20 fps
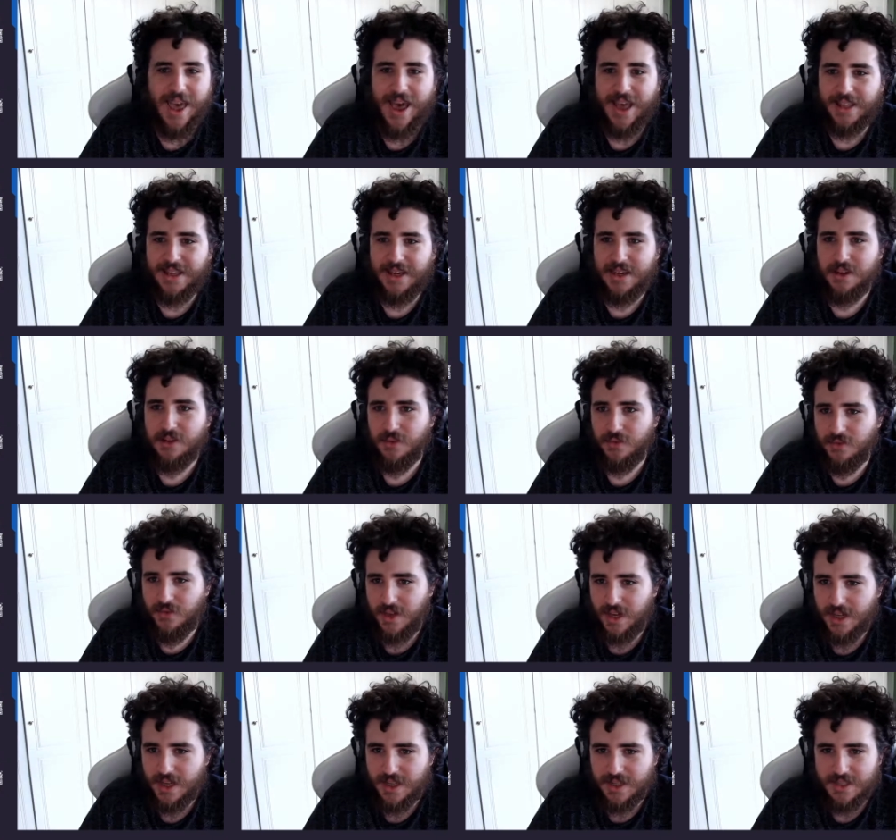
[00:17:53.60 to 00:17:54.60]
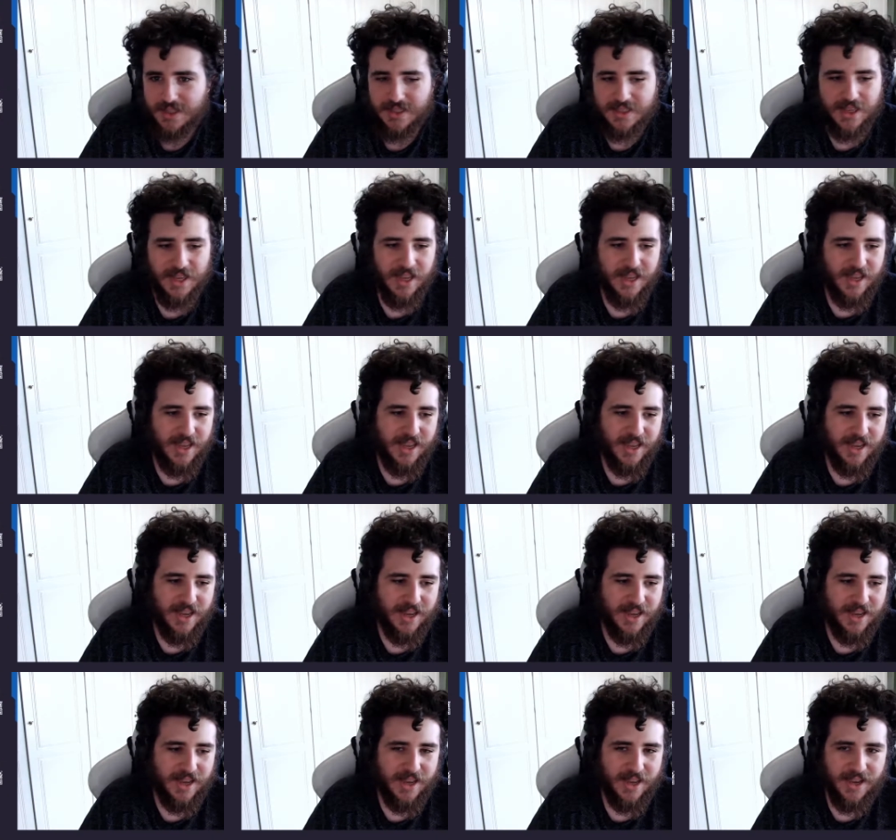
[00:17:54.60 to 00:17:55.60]
an inconvenience
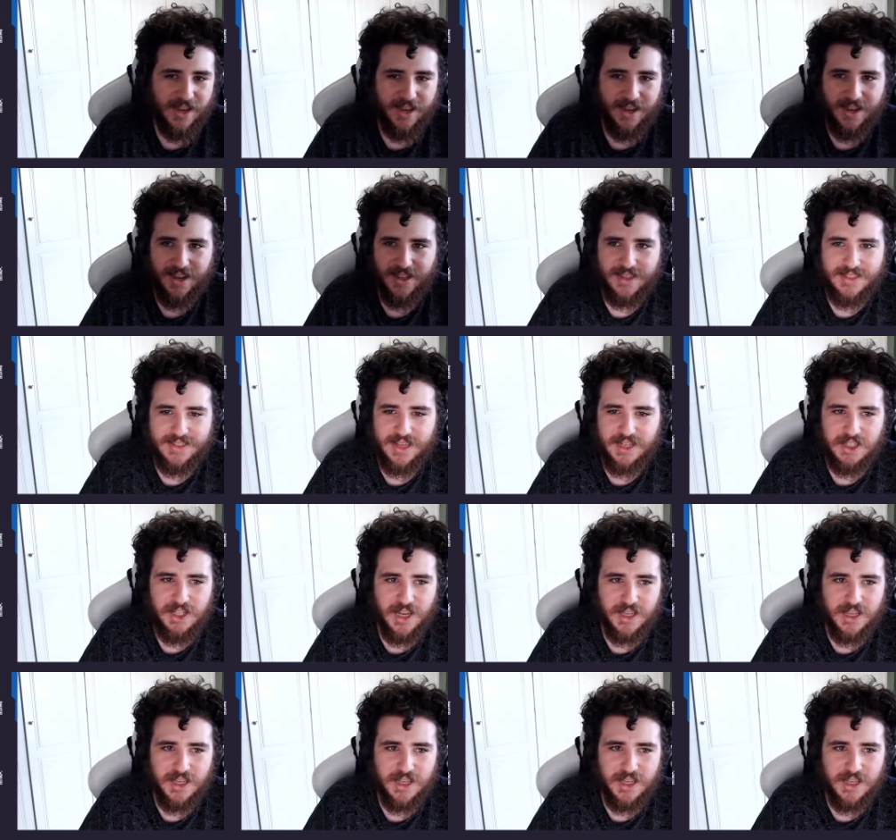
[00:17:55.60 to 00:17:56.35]
such